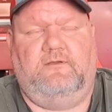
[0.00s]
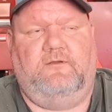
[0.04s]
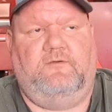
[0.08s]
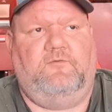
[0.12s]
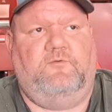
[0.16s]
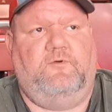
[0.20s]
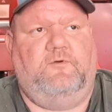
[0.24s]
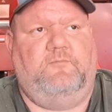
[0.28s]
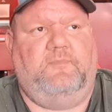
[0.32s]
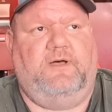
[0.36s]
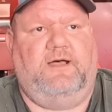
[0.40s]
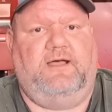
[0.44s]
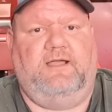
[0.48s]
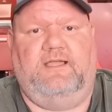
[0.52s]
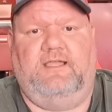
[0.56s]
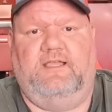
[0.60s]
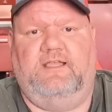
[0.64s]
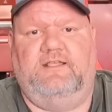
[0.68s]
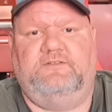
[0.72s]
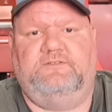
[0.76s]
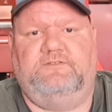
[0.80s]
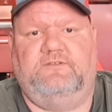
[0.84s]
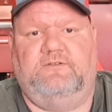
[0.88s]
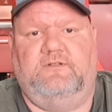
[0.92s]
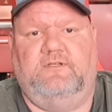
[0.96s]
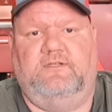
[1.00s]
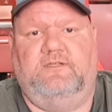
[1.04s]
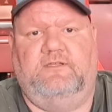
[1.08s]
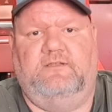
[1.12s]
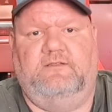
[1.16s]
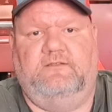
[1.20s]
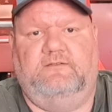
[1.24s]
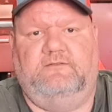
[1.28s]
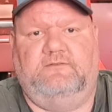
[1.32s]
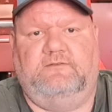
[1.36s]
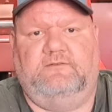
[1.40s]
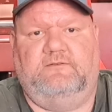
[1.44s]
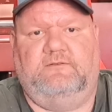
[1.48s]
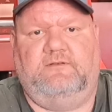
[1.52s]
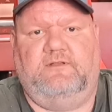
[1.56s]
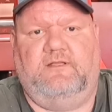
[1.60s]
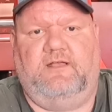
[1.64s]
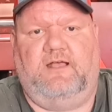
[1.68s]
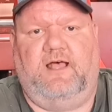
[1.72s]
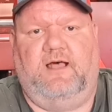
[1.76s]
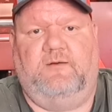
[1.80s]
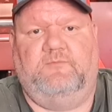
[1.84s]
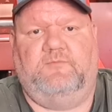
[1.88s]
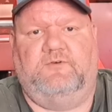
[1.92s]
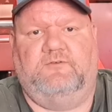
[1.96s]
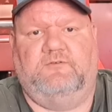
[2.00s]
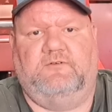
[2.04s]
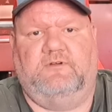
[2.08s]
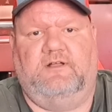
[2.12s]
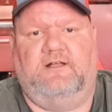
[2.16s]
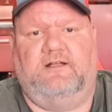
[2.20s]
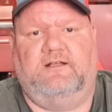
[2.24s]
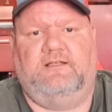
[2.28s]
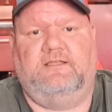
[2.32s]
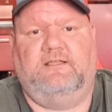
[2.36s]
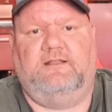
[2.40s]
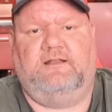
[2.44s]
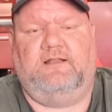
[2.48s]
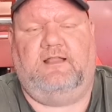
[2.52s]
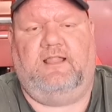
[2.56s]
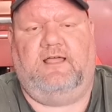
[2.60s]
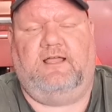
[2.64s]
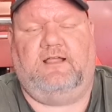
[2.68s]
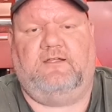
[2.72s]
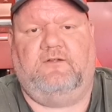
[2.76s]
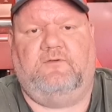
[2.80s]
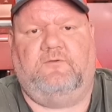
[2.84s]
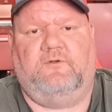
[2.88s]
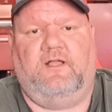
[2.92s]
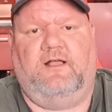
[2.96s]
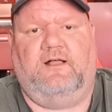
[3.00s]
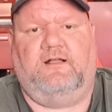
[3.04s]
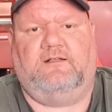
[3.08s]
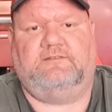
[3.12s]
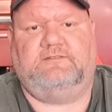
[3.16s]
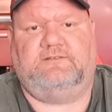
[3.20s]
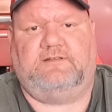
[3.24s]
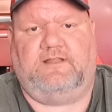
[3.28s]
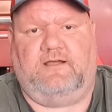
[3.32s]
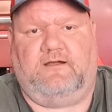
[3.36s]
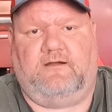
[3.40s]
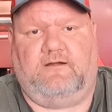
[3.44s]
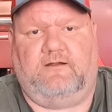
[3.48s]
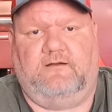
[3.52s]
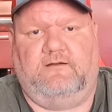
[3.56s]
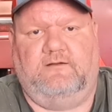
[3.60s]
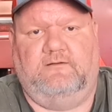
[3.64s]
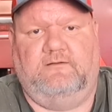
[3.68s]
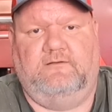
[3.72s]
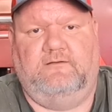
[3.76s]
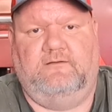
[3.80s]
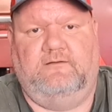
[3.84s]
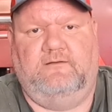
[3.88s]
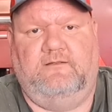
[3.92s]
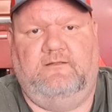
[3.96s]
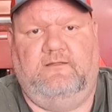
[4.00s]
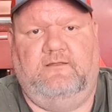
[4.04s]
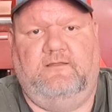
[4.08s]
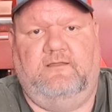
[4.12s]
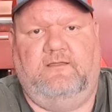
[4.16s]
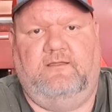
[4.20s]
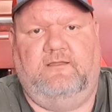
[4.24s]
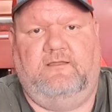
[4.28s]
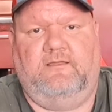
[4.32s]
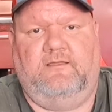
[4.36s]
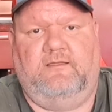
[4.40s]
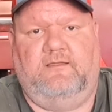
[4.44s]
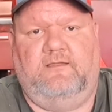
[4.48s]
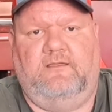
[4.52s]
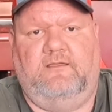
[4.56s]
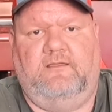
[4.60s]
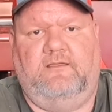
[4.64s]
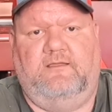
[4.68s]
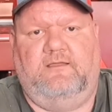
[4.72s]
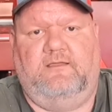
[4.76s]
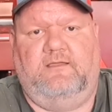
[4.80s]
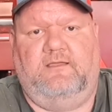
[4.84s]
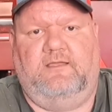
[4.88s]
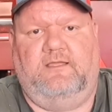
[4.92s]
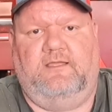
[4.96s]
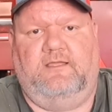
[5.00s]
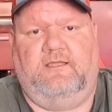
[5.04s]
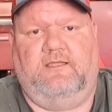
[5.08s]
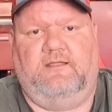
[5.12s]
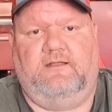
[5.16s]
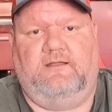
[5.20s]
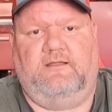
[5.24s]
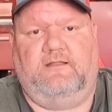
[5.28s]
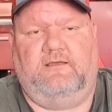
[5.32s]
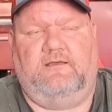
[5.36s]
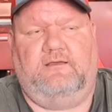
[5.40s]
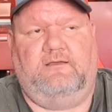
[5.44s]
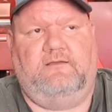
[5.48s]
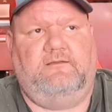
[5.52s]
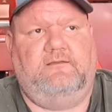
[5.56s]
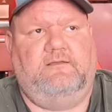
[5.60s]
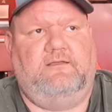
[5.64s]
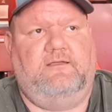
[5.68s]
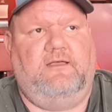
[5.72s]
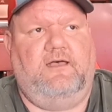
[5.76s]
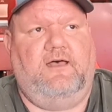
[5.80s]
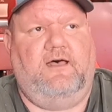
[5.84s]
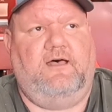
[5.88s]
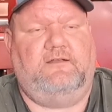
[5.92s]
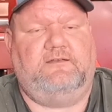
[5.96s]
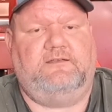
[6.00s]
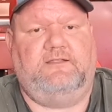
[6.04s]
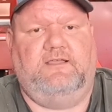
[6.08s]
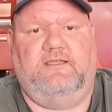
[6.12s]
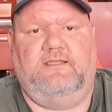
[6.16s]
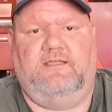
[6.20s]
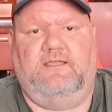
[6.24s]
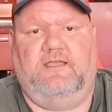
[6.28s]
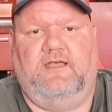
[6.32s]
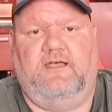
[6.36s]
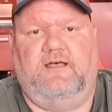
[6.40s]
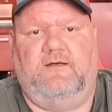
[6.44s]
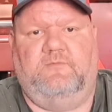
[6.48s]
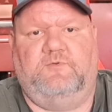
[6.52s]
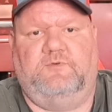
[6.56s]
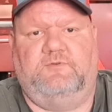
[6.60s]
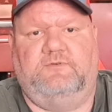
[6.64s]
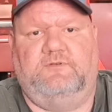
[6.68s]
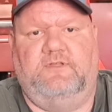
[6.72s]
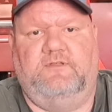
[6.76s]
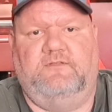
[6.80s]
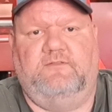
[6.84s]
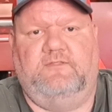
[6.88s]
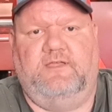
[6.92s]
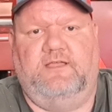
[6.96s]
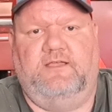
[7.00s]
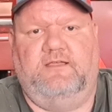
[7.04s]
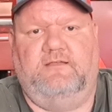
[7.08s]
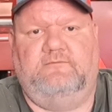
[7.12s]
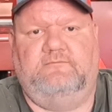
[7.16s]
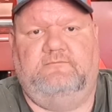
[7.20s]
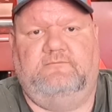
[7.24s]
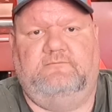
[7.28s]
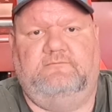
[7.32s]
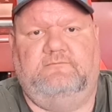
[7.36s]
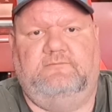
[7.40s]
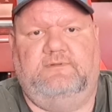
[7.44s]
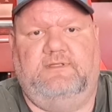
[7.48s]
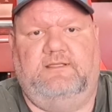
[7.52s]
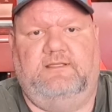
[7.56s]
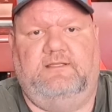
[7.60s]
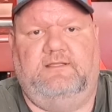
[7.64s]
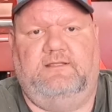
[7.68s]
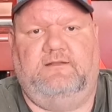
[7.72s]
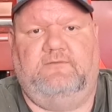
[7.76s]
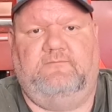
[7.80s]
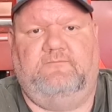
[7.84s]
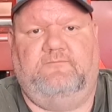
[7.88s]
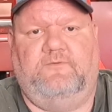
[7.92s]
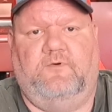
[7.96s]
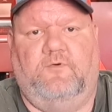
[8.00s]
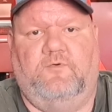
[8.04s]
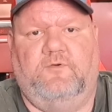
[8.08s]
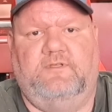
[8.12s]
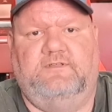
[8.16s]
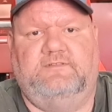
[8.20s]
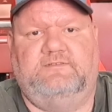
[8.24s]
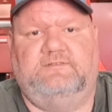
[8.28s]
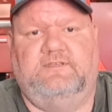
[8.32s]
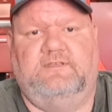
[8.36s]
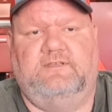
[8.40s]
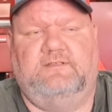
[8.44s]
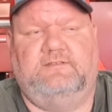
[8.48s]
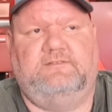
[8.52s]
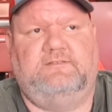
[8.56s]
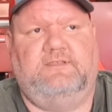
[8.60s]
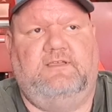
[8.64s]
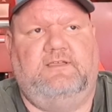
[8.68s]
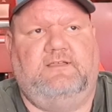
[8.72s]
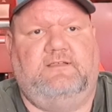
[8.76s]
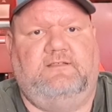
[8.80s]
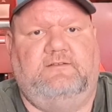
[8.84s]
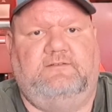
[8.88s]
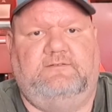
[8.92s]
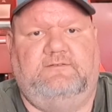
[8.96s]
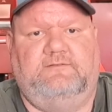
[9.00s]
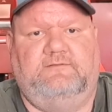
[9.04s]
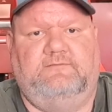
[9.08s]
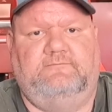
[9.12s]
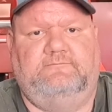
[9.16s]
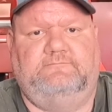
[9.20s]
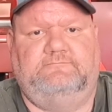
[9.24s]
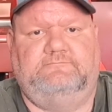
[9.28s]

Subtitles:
Well, my answer is, I'm going to rock it like a rock star. And I'll tell you how I'm going to do that in 46 seconds.